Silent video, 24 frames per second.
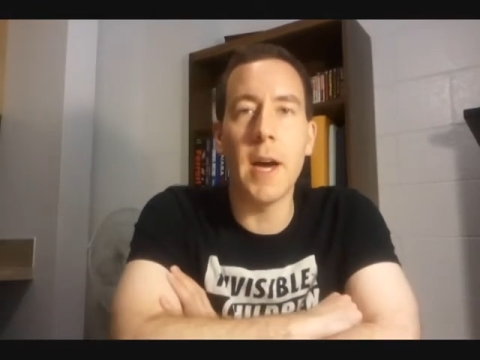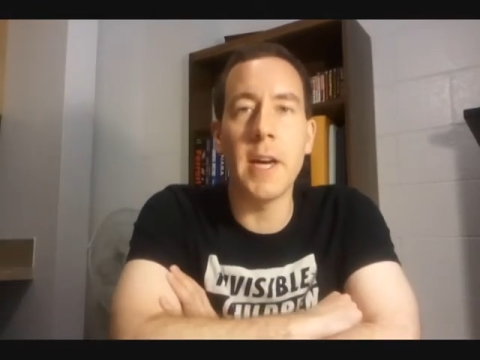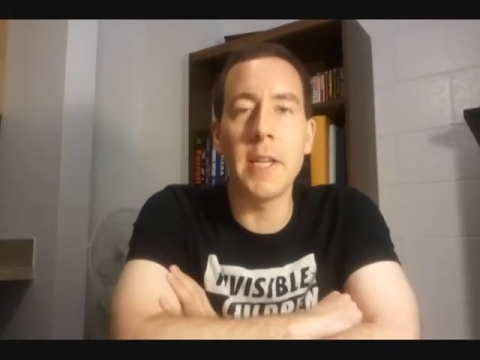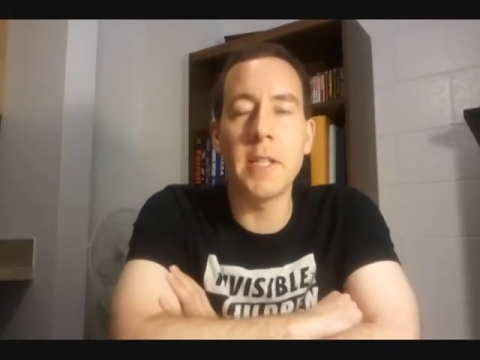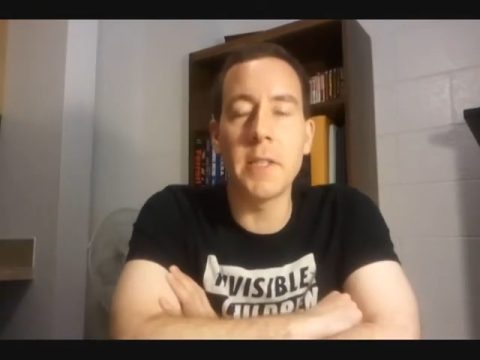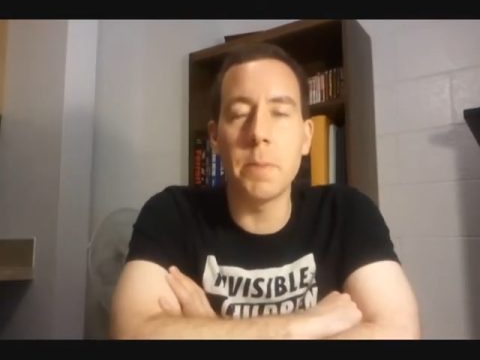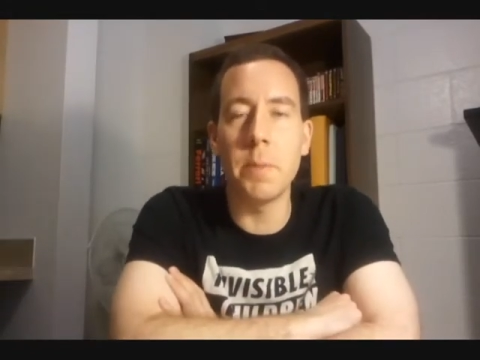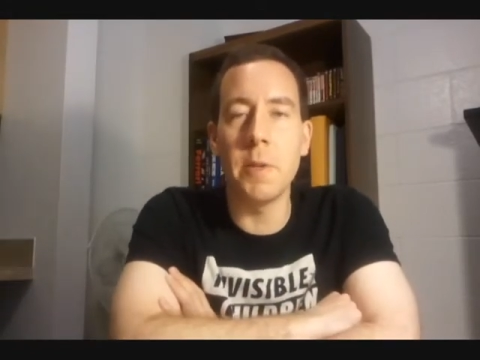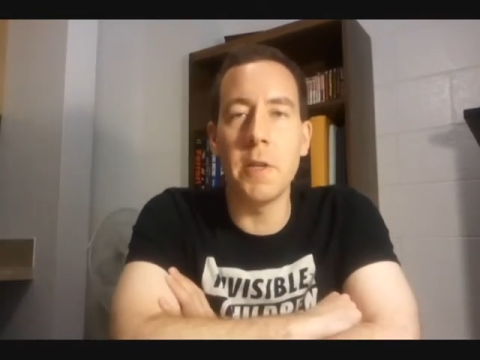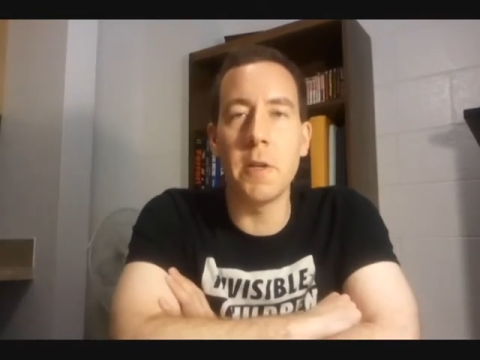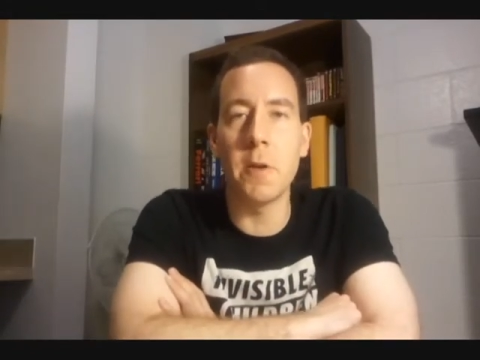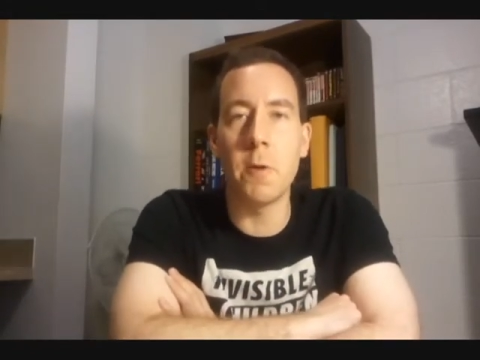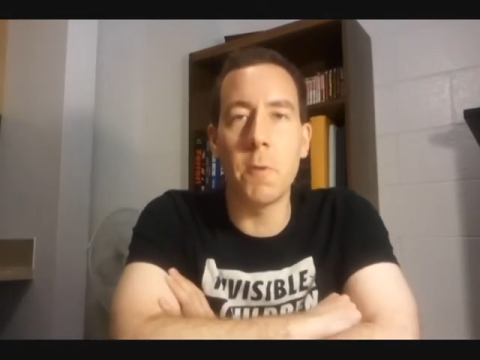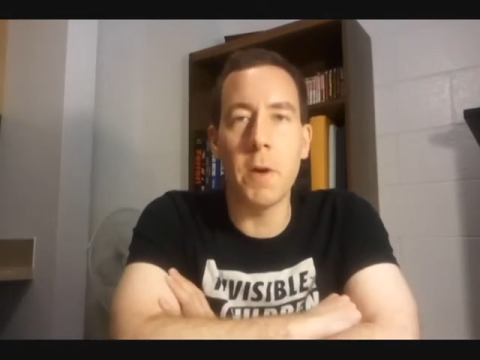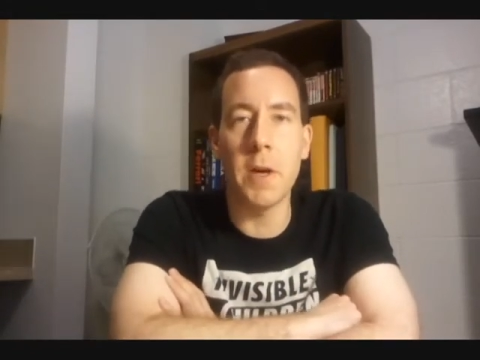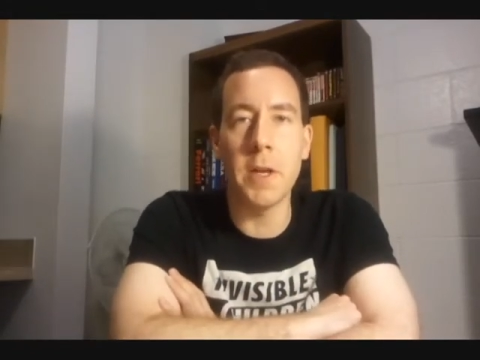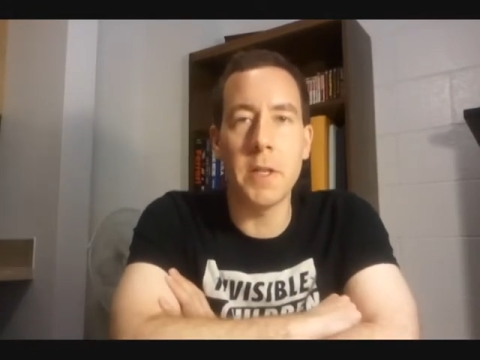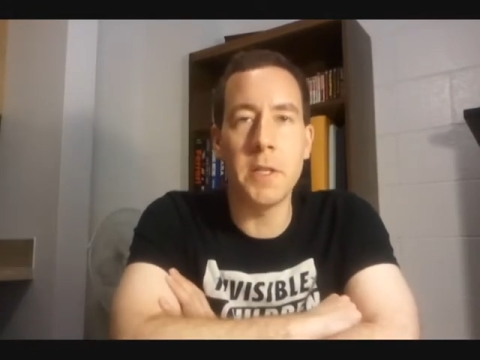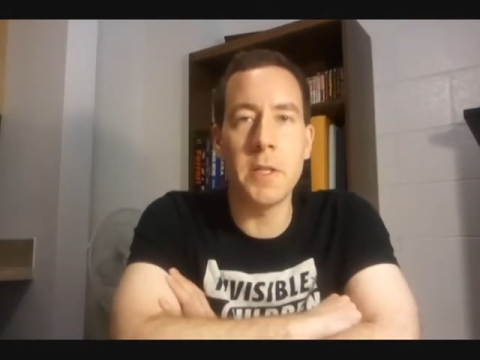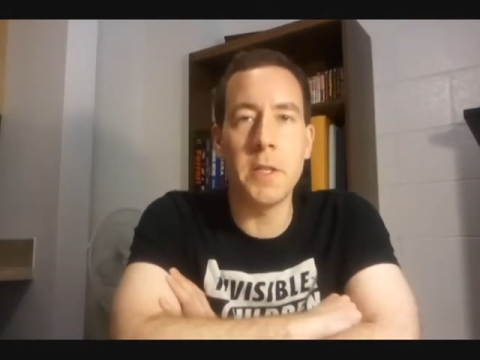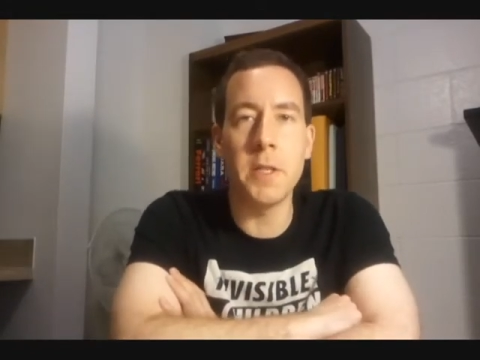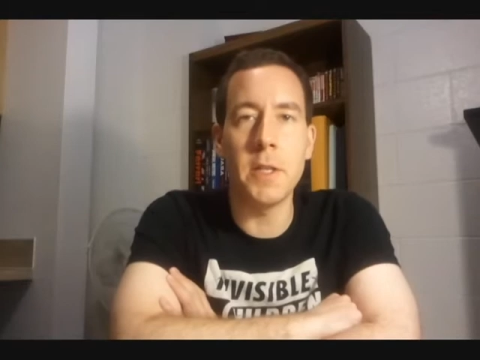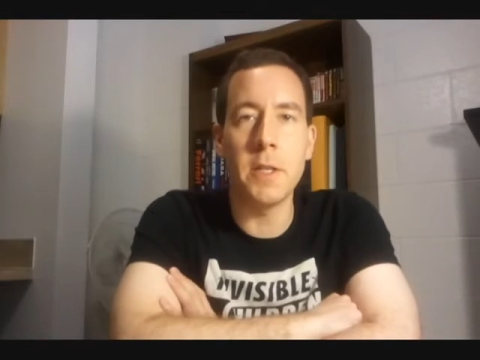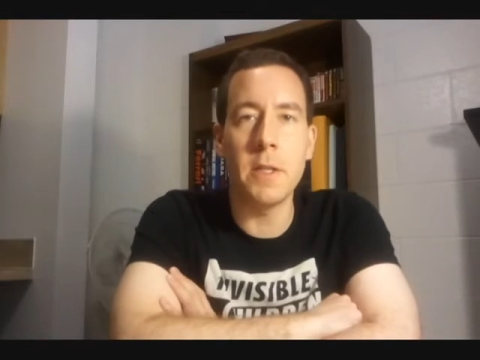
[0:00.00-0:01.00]
ask me a
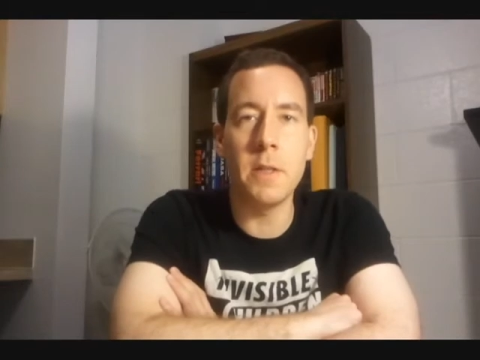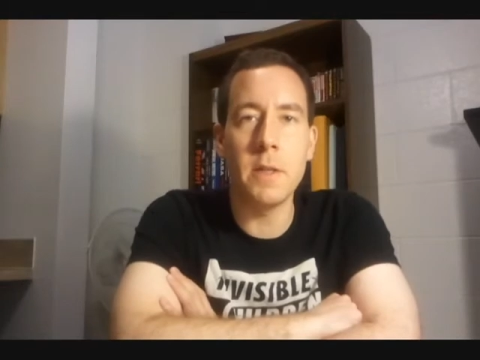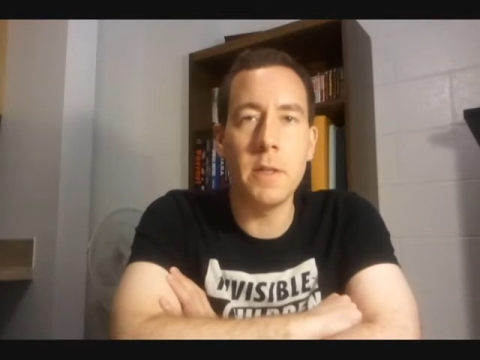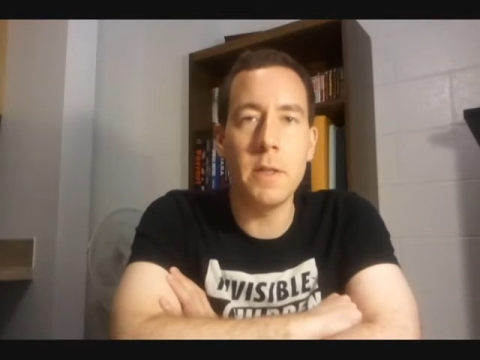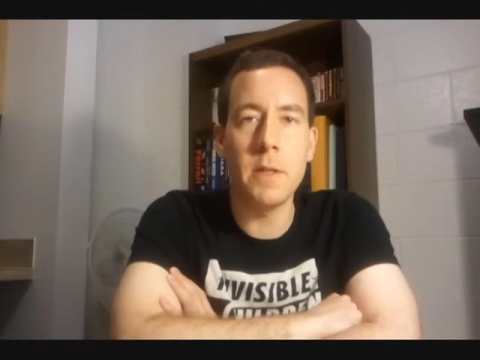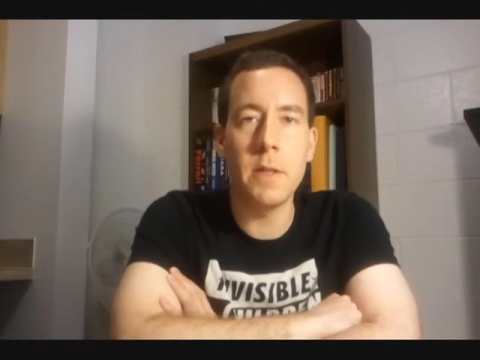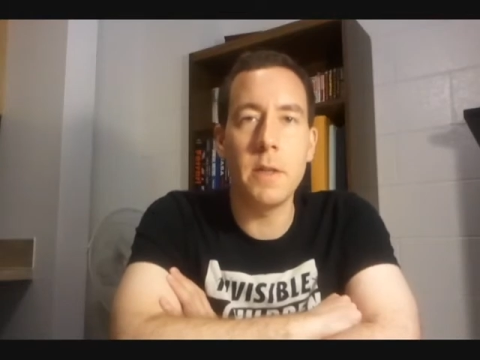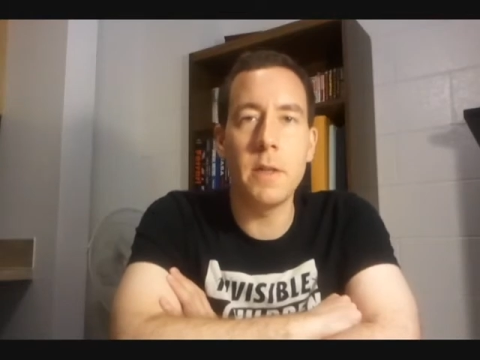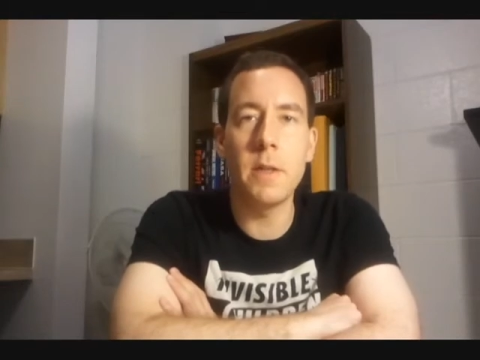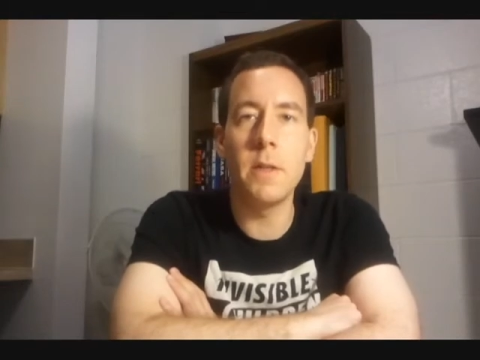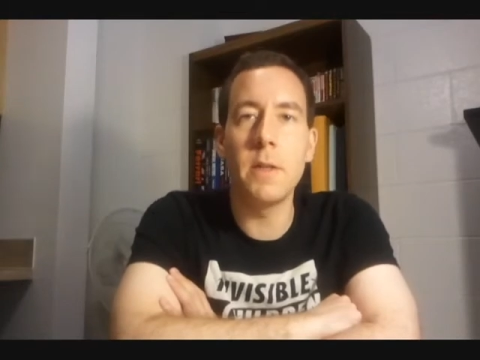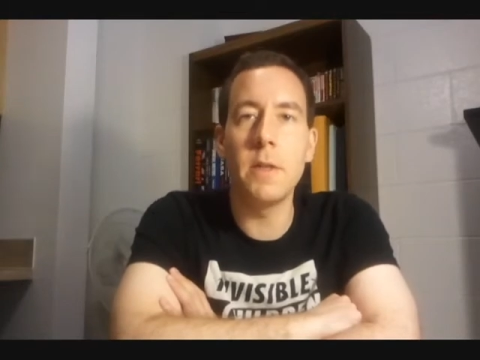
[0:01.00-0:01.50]
question